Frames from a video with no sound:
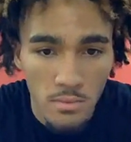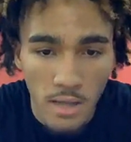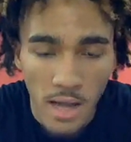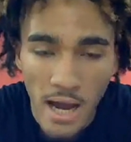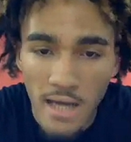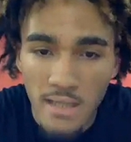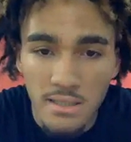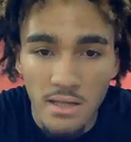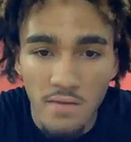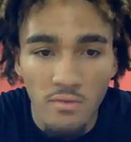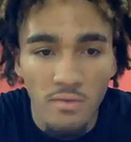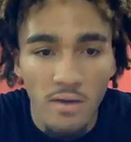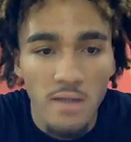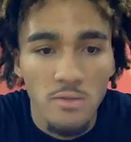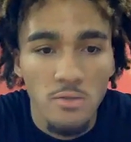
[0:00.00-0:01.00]
highest
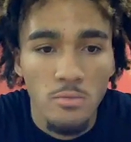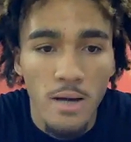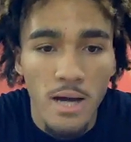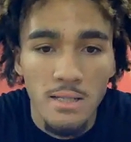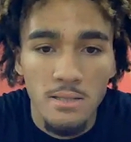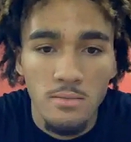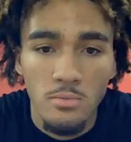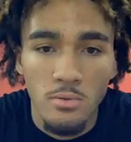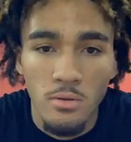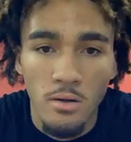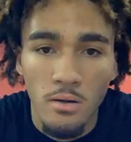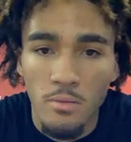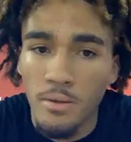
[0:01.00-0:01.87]
level of high school basketball,